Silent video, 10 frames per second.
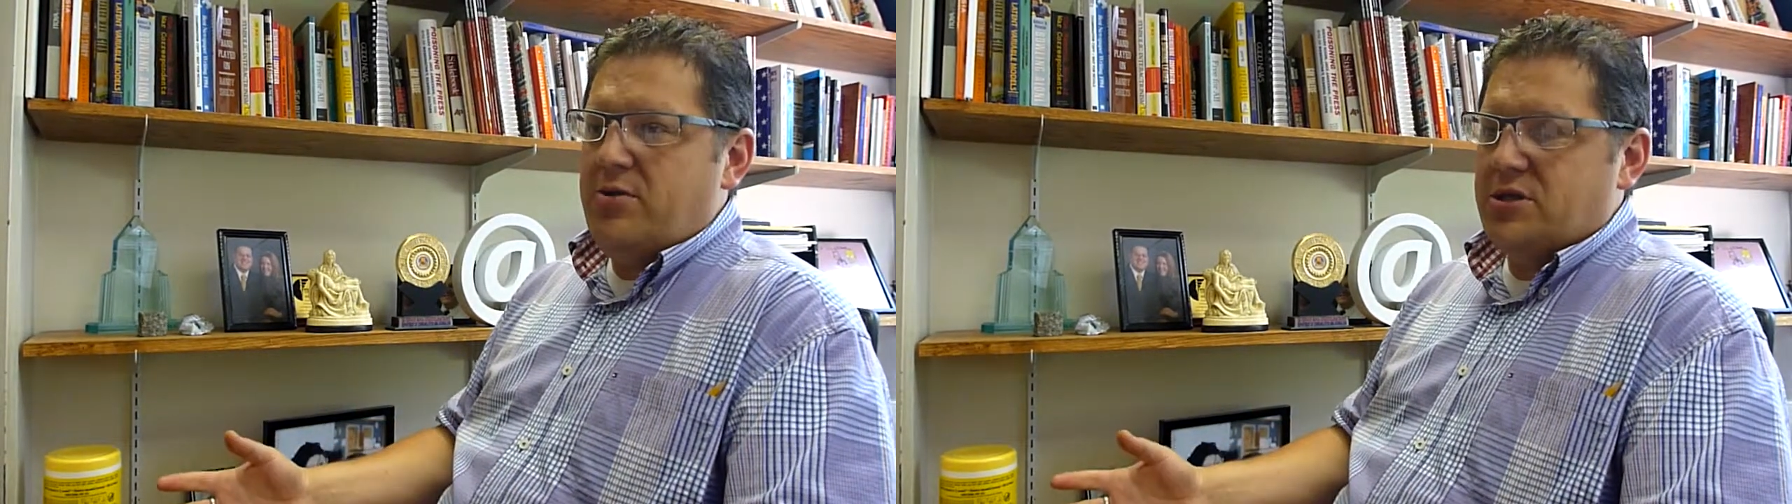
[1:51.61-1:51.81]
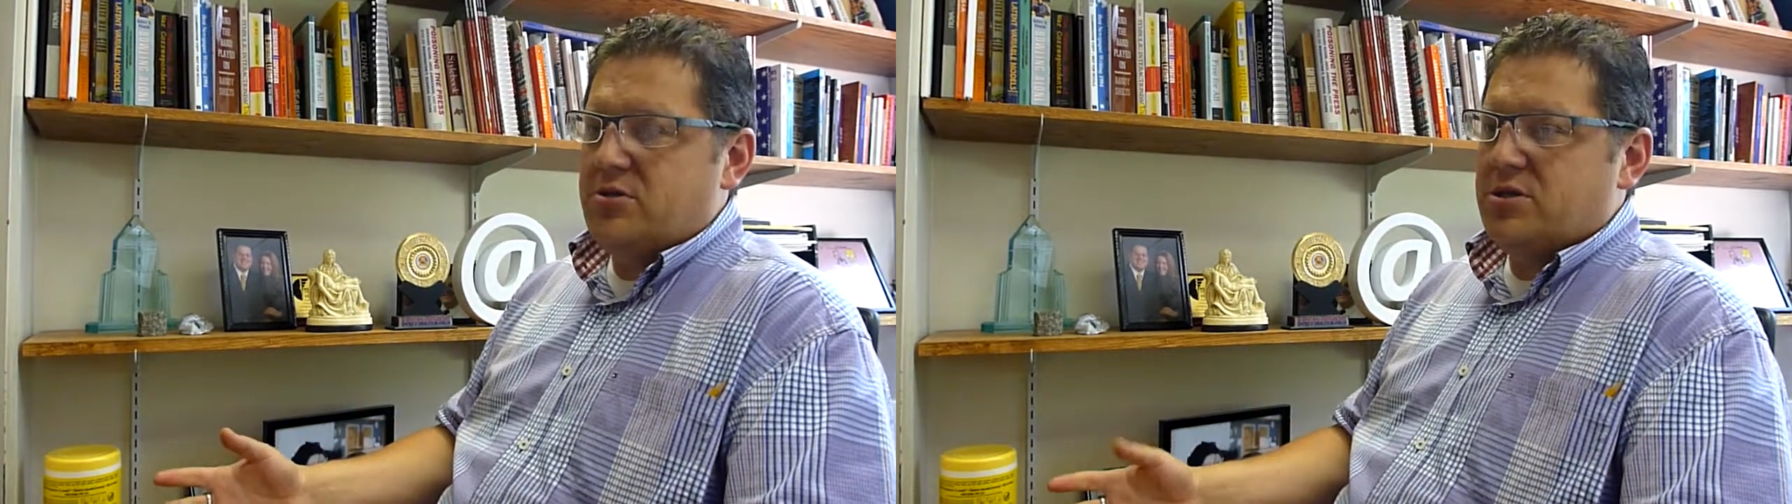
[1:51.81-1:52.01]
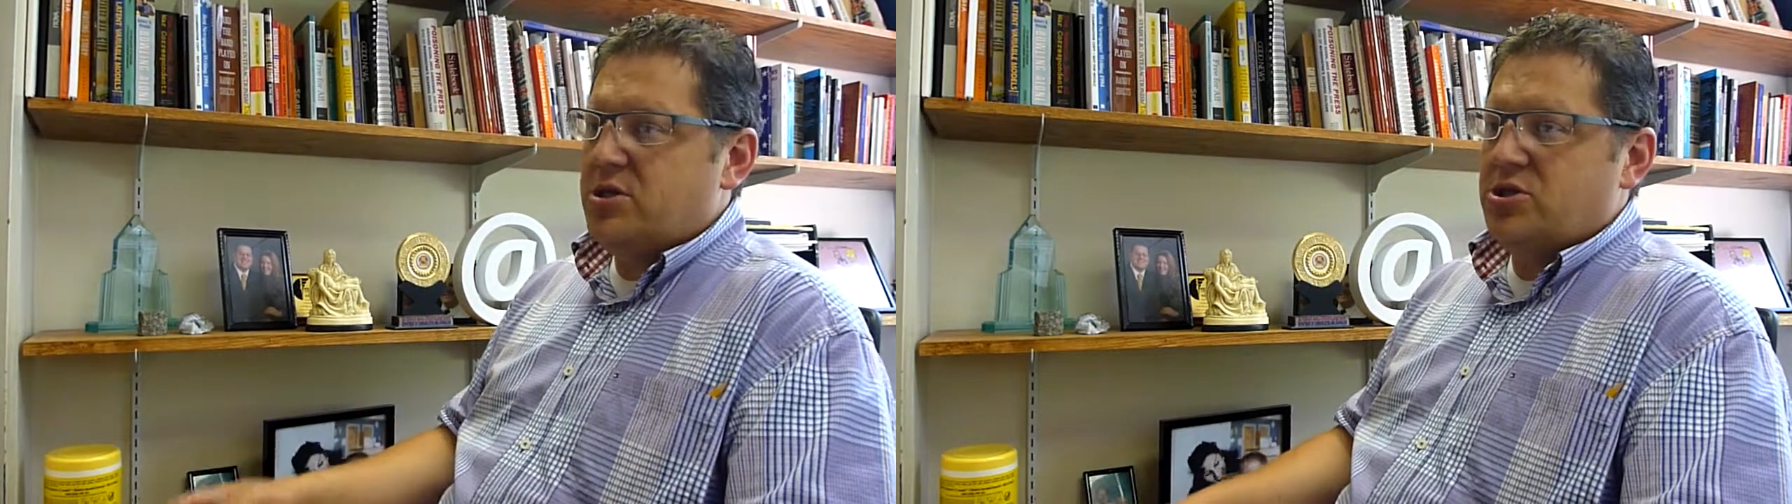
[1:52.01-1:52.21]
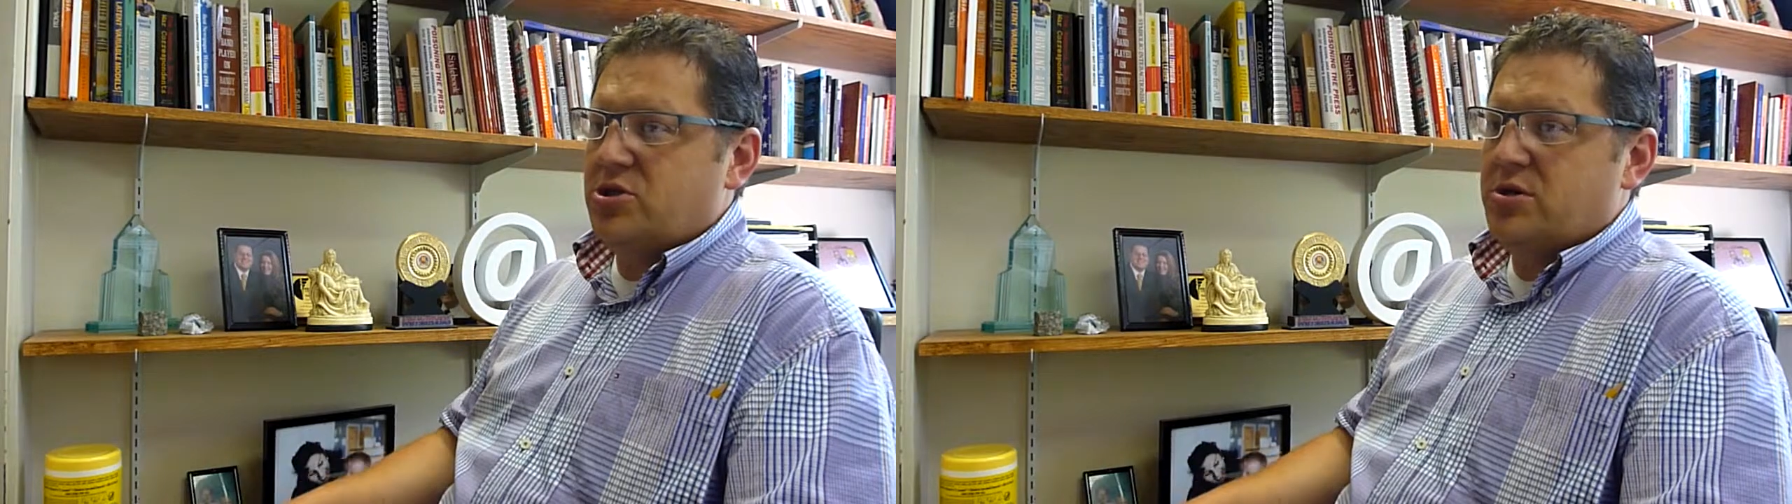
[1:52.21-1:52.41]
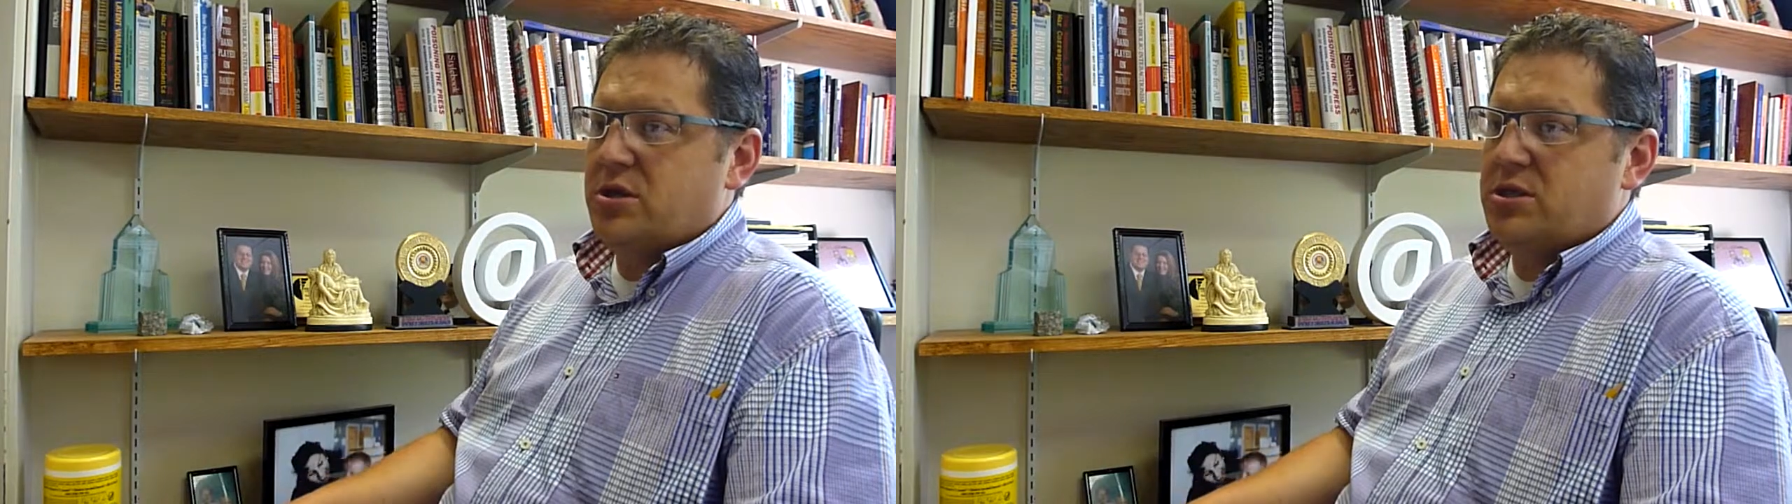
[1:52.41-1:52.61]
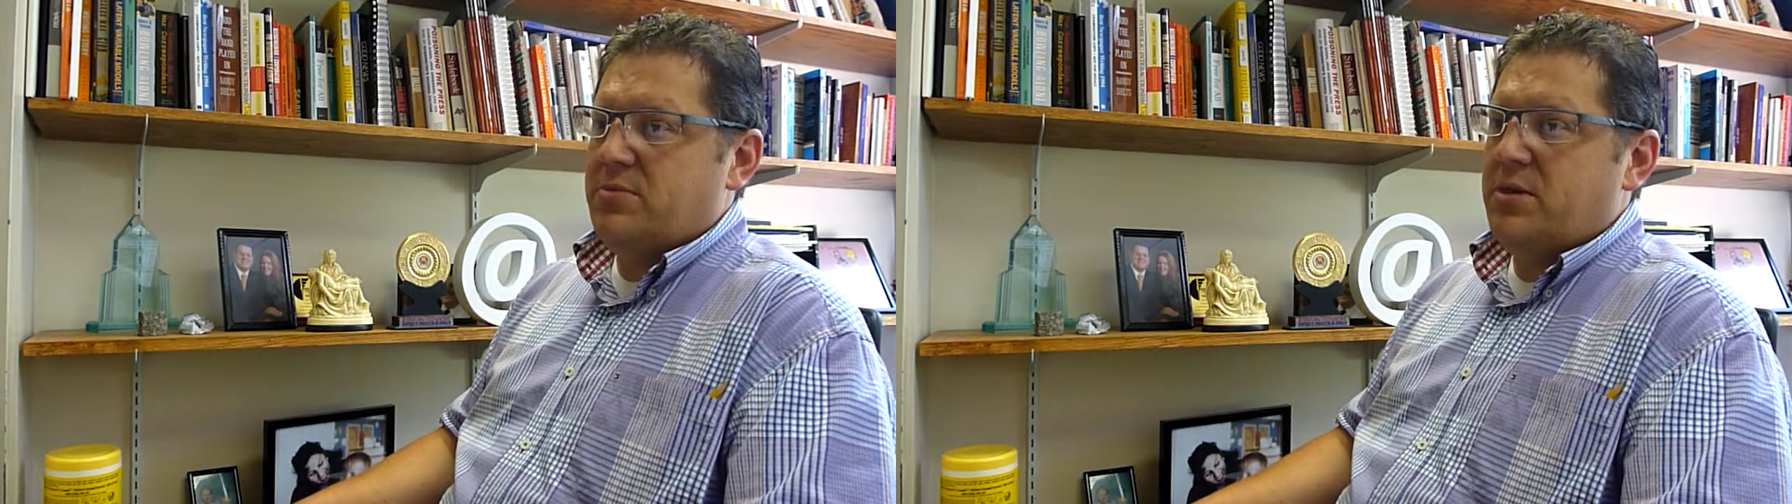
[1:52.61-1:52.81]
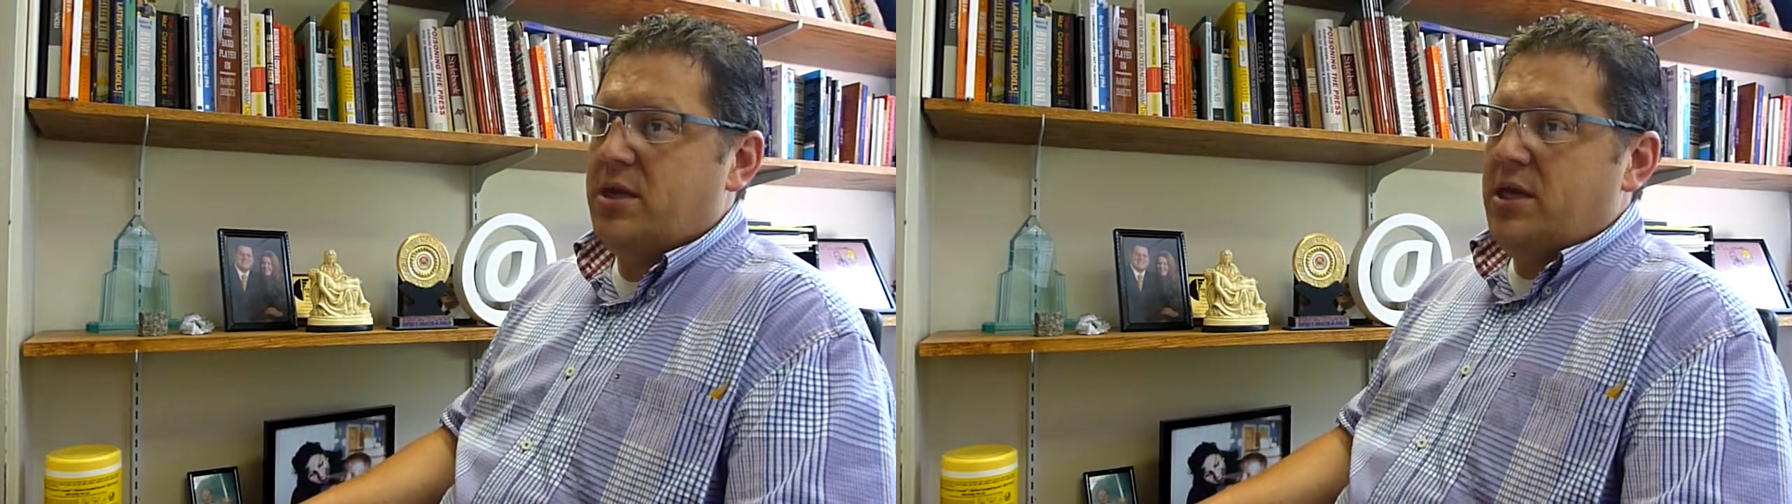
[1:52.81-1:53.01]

who's interested in journalism